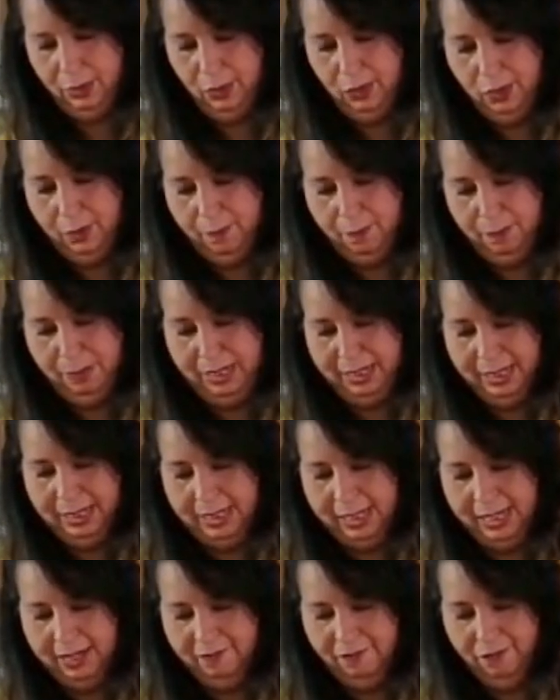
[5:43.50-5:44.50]
gonna blend
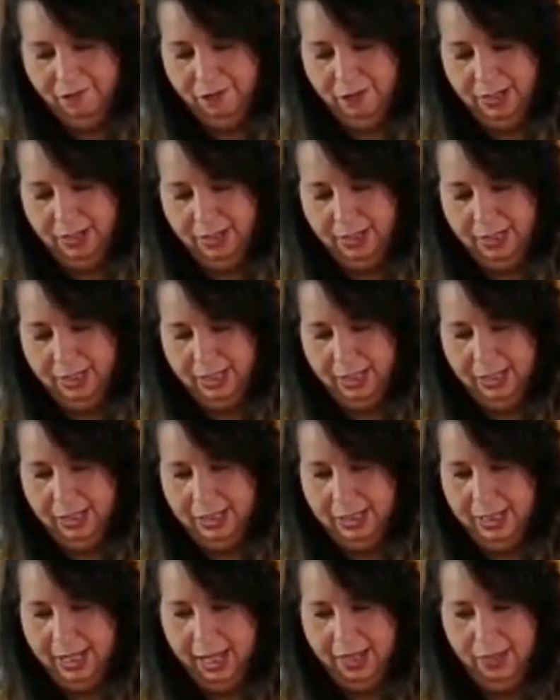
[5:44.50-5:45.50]
everything
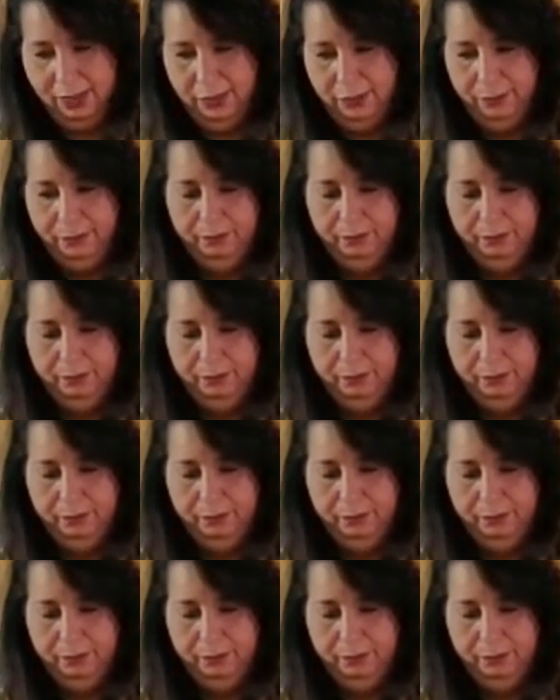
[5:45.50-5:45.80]
together.